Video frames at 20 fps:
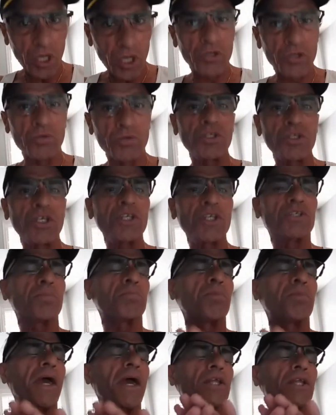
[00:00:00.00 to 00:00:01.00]
You need to
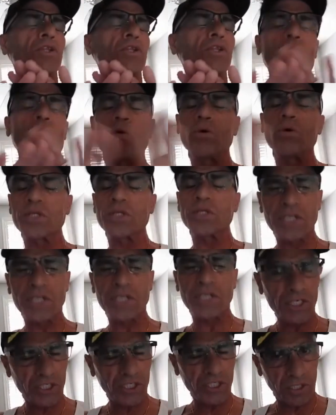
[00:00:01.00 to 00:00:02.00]
pay no
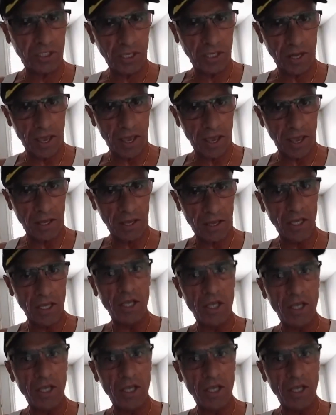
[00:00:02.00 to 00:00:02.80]
attention to that.